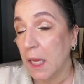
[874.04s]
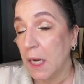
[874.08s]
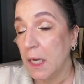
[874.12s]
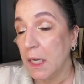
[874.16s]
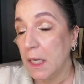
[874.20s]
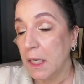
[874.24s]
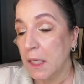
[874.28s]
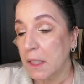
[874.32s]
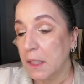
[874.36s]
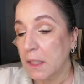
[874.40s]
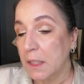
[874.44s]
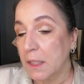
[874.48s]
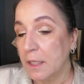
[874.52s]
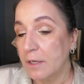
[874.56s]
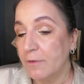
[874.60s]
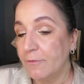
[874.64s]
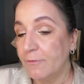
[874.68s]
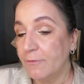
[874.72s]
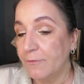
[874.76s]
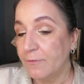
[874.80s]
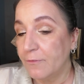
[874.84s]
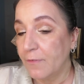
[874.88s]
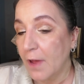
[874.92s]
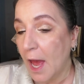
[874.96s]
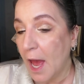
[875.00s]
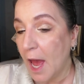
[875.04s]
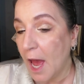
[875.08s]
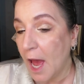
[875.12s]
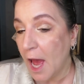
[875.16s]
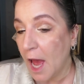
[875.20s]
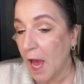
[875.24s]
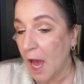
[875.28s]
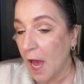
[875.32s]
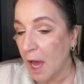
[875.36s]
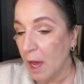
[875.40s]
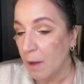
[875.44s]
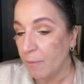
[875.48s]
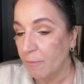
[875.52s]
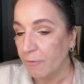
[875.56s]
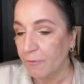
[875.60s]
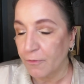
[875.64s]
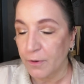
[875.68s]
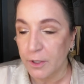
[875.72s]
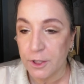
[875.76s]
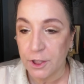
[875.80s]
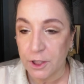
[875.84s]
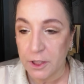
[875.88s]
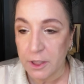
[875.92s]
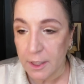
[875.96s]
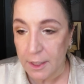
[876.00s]
and looking fab.
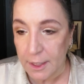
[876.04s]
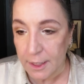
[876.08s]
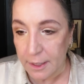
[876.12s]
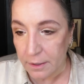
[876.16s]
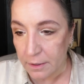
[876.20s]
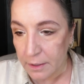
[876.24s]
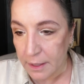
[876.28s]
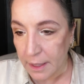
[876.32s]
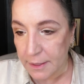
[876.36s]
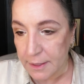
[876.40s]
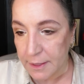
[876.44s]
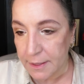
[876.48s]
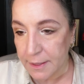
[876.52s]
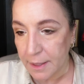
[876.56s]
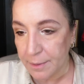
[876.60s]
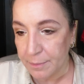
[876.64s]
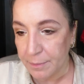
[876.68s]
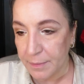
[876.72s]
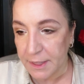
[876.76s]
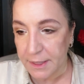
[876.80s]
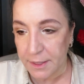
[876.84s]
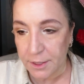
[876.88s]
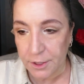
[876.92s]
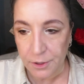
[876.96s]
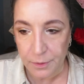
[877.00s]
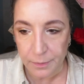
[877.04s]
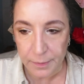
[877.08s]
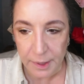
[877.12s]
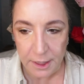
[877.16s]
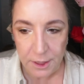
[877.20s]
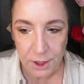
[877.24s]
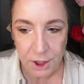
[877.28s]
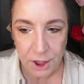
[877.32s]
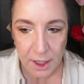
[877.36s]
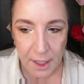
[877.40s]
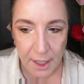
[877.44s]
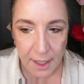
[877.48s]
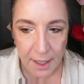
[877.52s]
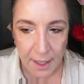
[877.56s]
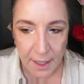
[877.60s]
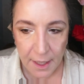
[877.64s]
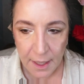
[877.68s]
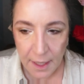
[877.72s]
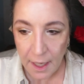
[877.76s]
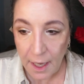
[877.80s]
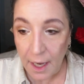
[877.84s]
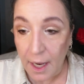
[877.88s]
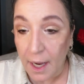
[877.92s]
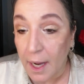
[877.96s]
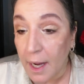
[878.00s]
Fortunately, you guys didn't miss too much.
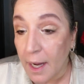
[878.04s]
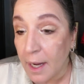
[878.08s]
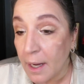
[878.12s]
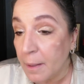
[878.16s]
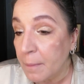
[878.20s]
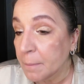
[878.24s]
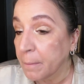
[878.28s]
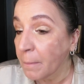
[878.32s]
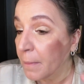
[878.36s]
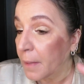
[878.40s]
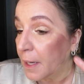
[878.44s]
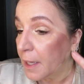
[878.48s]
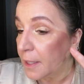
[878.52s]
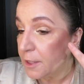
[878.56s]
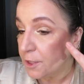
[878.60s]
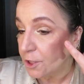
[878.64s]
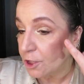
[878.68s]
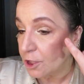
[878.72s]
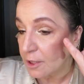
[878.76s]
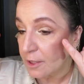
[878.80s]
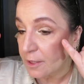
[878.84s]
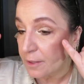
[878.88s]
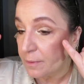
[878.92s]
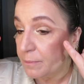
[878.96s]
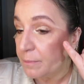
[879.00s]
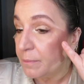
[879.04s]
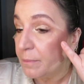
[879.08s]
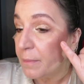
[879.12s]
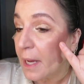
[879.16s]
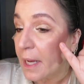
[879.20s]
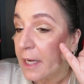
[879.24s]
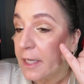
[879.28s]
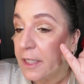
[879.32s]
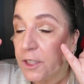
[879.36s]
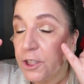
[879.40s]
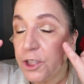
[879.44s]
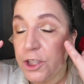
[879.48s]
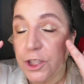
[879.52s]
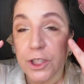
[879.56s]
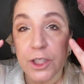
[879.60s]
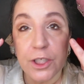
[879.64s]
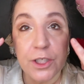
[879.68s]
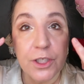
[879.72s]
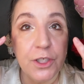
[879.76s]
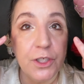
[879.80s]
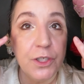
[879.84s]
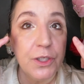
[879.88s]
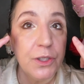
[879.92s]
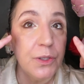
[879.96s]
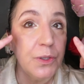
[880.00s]
I just managed to
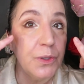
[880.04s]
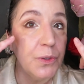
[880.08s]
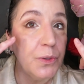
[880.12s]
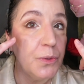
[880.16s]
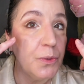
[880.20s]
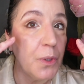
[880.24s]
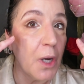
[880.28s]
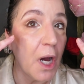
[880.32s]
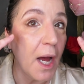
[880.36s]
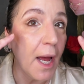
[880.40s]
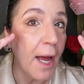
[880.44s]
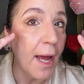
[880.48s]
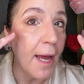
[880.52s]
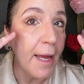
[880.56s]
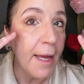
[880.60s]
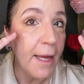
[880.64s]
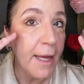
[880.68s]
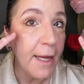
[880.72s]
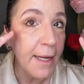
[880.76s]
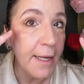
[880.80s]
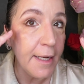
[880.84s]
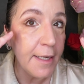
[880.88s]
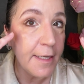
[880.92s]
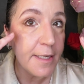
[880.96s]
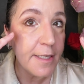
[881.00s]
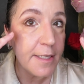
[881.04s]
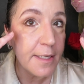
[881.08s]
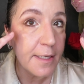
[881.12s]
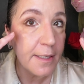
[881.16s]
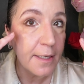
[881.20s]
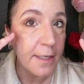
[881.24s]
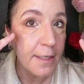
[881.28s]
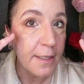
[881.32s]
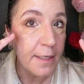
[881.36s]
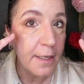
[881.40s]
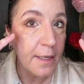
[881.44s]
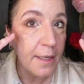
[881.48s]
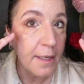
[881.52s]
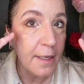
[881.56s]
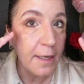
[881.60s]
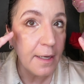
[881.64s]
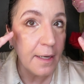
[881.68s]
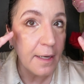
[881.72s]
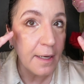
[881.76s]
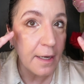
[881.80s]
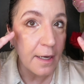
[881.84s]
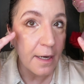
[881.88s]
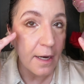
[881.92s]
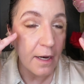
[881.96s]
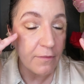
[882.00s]
do a hint
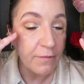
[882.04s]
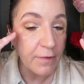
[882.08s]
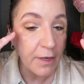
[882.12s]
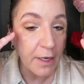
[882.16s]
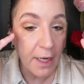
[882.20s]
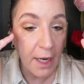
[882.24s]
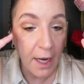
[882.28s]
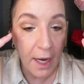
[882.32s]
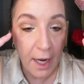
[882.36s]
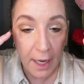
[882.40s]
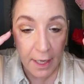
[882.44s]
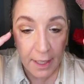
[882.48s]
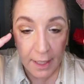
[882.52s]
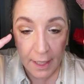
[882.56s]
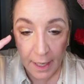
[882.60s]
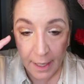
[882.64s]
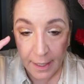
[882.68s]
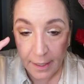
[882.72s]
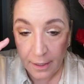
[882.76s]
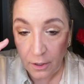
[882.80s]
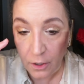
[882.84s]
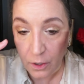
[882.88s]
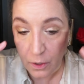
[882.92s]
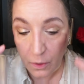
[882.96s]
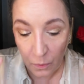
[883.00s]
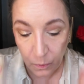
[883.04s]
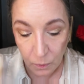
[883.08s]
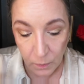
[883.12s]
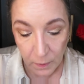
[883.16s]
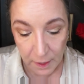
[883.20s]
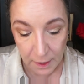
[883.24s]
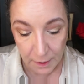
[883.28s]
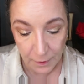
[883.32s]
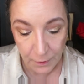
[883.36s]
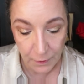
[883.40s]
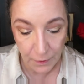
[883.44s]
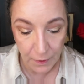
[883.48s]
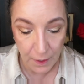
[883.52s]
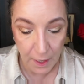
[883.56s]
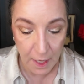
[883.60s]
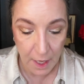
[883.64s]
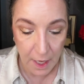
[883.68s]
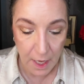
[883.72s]
of an eyeliner with